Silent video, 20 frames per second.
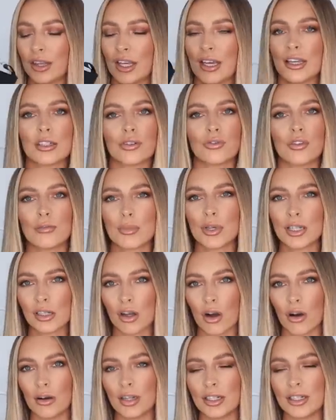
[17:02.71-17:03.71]
These are from
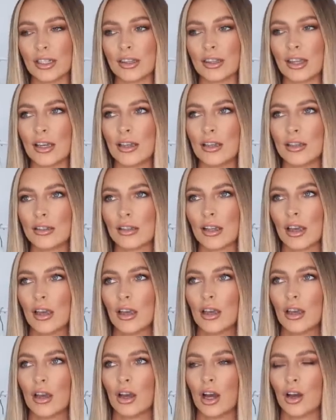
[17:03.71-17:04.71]
Misguided. These
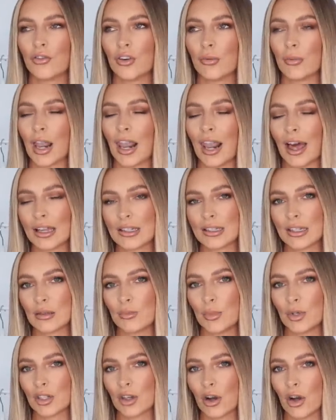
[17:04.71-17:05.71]
are from my latest
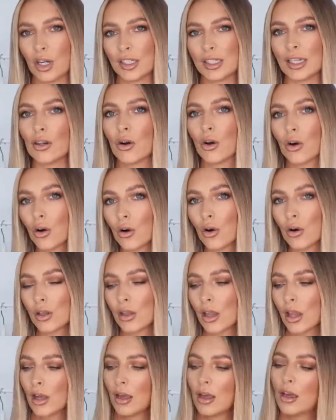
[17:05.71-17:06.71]
Misguided
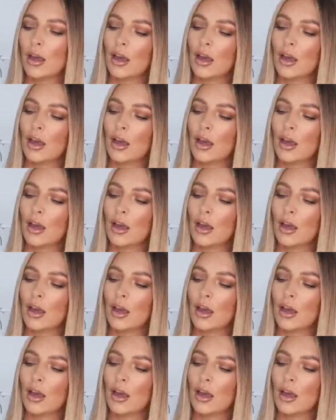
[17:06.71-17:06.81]
haul.